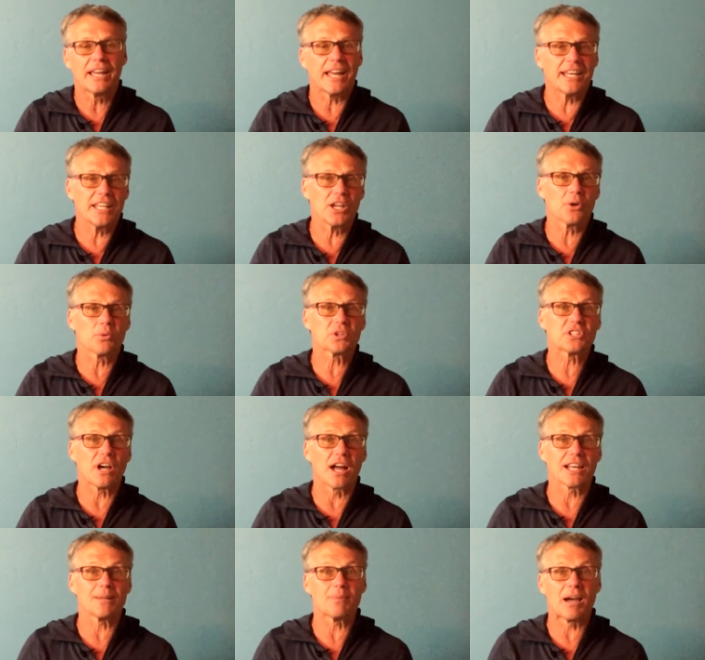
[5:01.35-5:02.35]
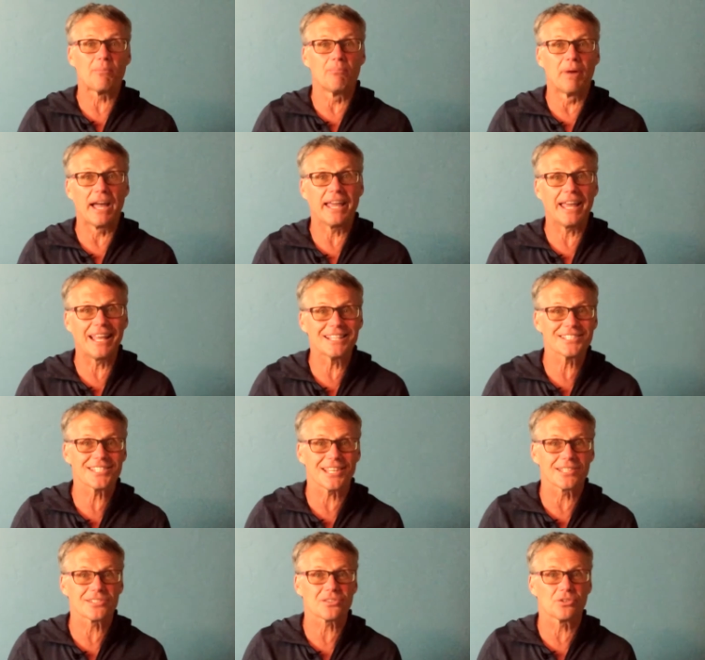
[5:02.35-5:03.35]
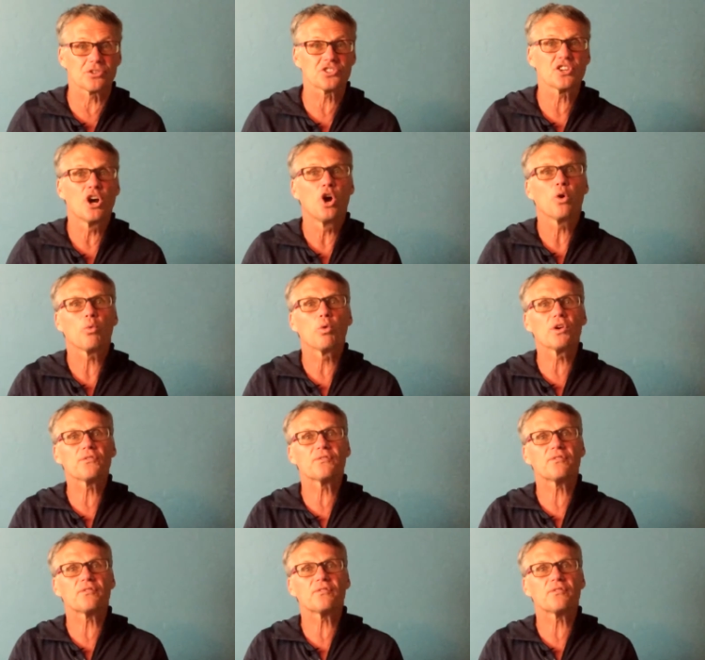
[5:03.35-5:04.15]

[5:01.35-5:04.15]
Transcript: and here we're talking about my ancestors, were